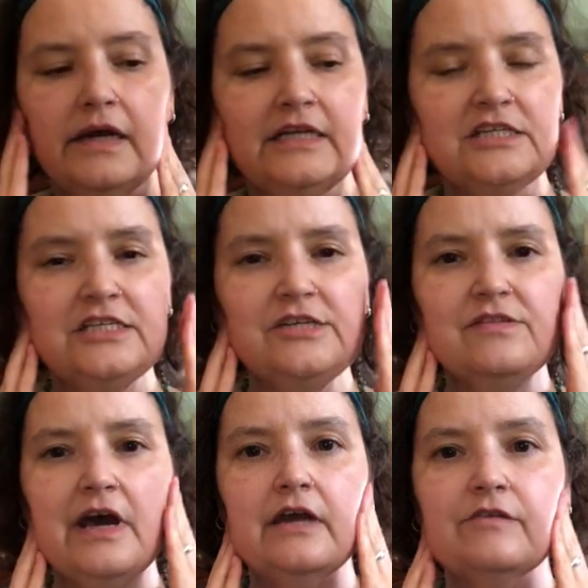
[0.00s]
And just do
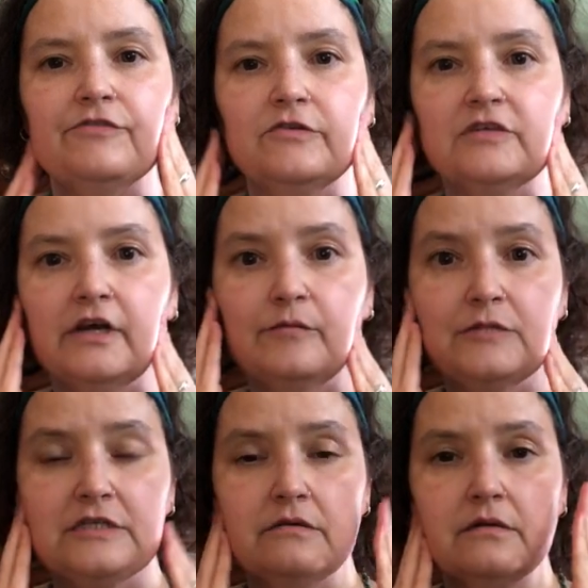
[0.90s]
that a few
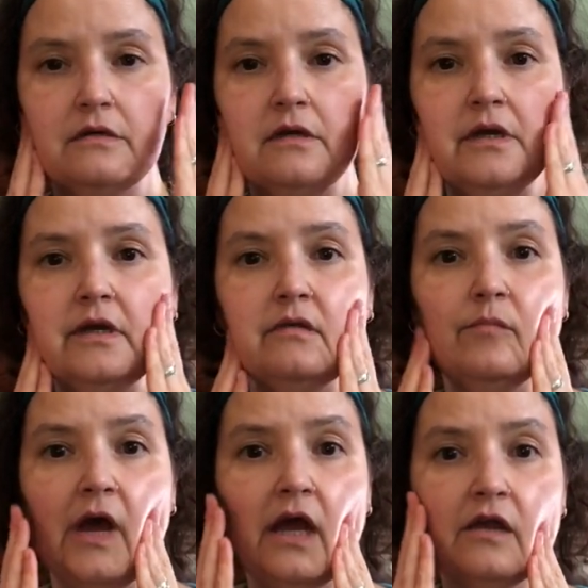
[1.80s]
times, right?
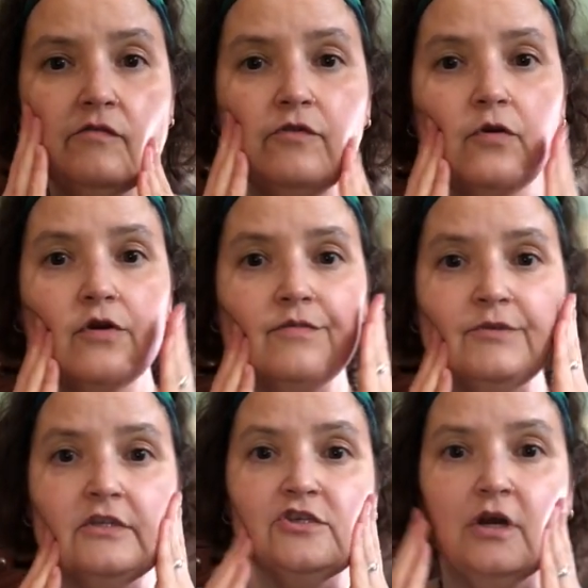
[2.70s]
Back and forth
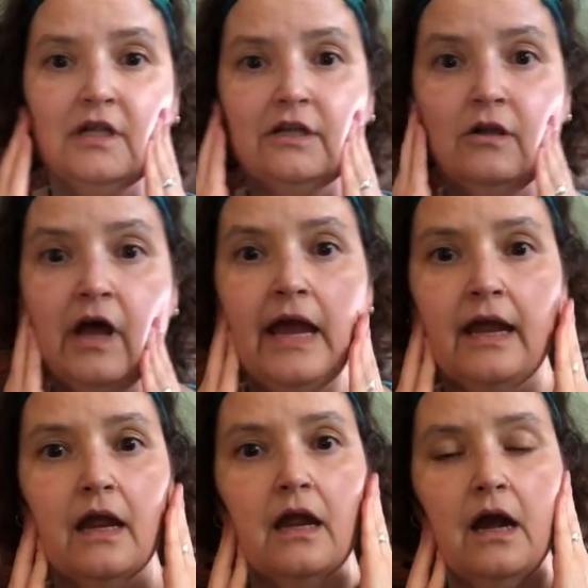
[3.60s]
with the jaw a little
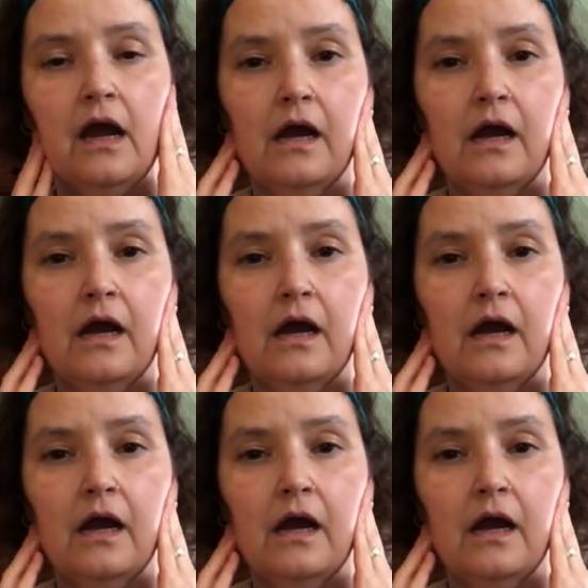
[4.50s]
hanging.